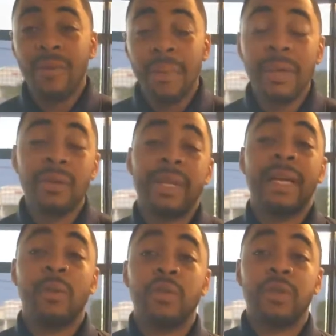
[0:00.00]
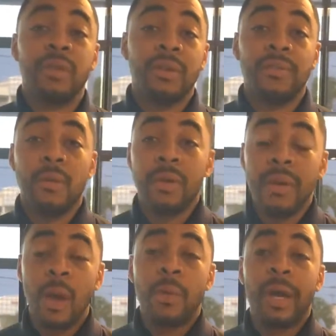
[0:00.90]
Let me know exactly what you're looking for
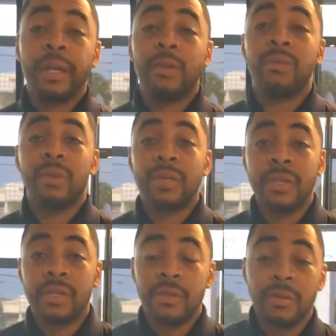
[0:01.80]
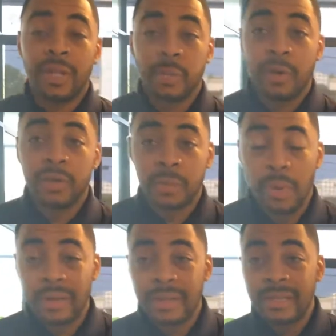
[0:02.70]
and what I can do to assist you in this purchase
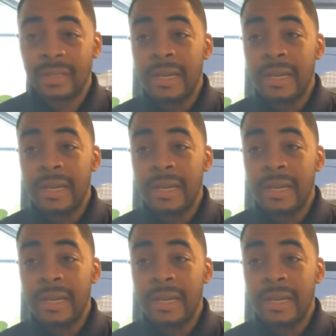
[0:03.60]
process.